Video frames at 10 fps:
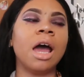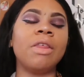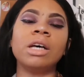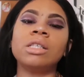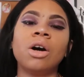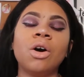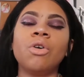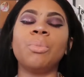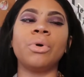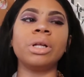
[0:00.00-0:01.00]
And that's the
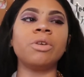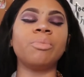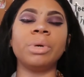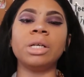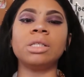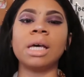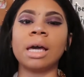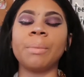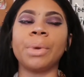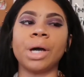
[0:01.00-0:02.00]
whole point of me
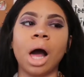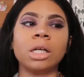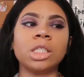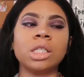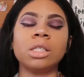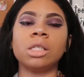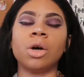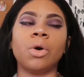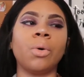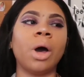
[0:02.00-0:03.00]
taking biology
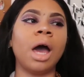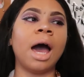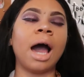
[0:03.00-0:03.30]
so